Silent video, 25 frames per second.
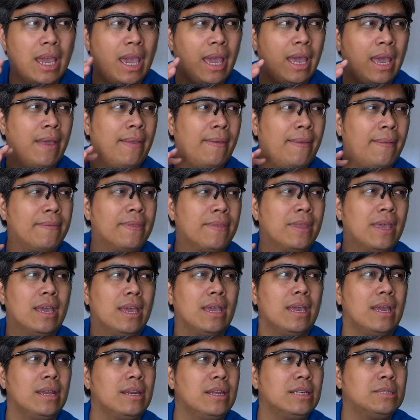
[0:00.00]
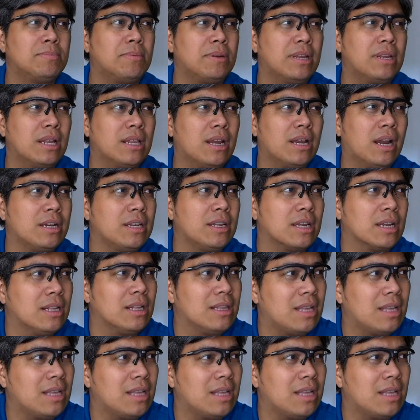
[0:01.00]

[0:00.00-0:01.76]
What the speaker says: And in this particular article,